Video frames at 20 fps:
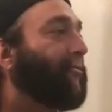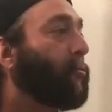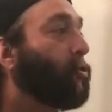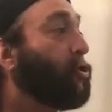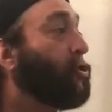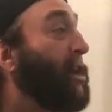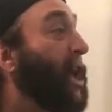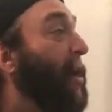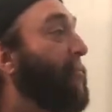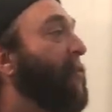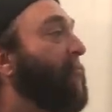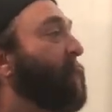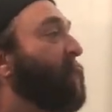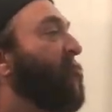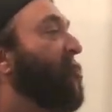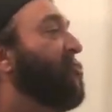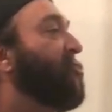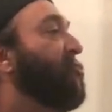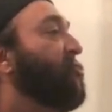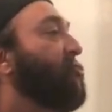Salmon,
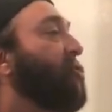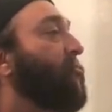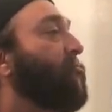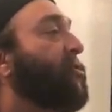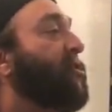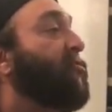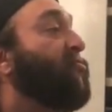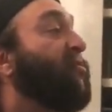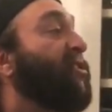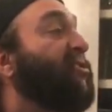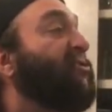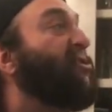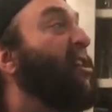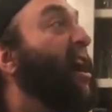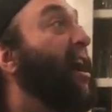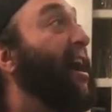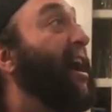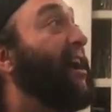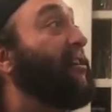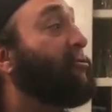fish, and chips is
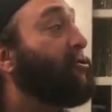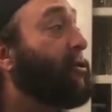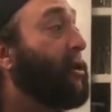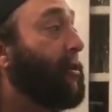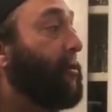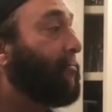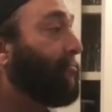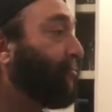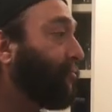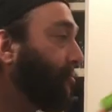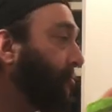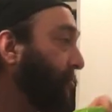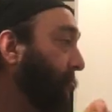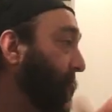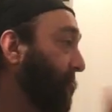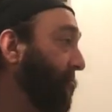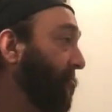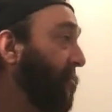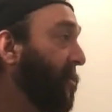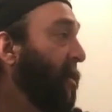fantastic.
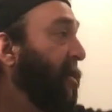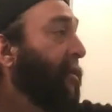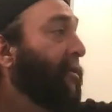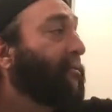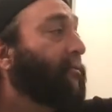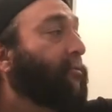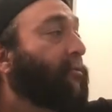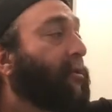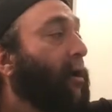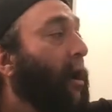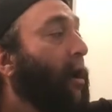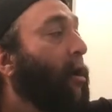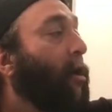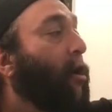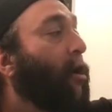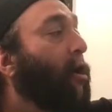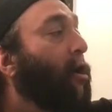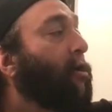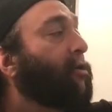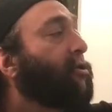I
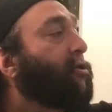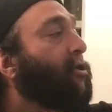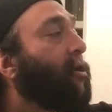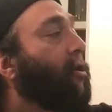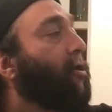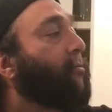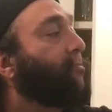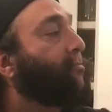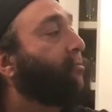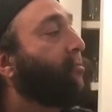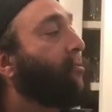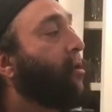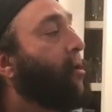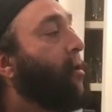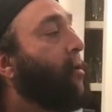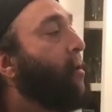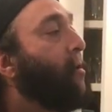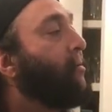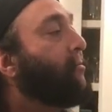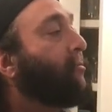also
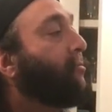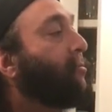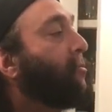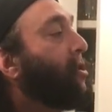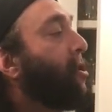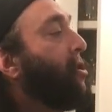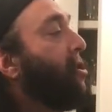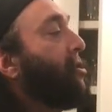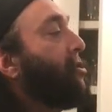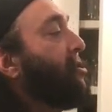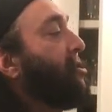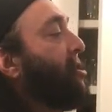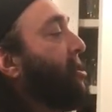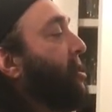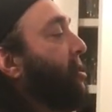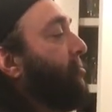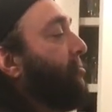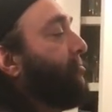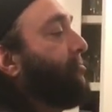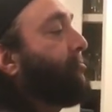
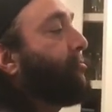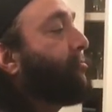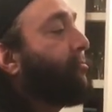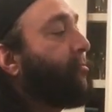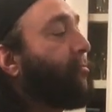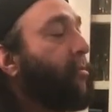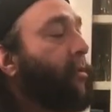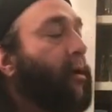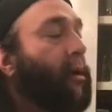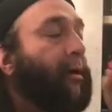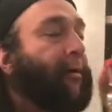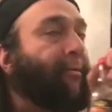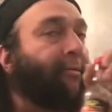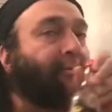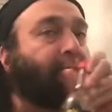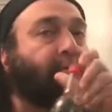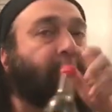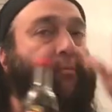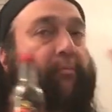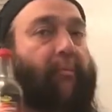keep
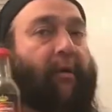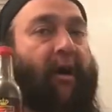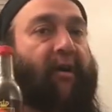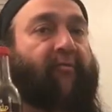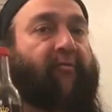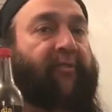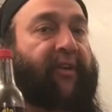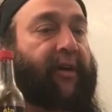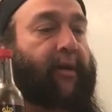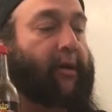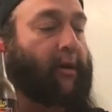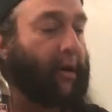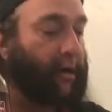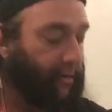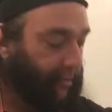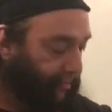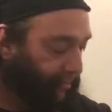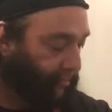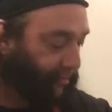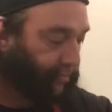malt
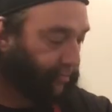vinegar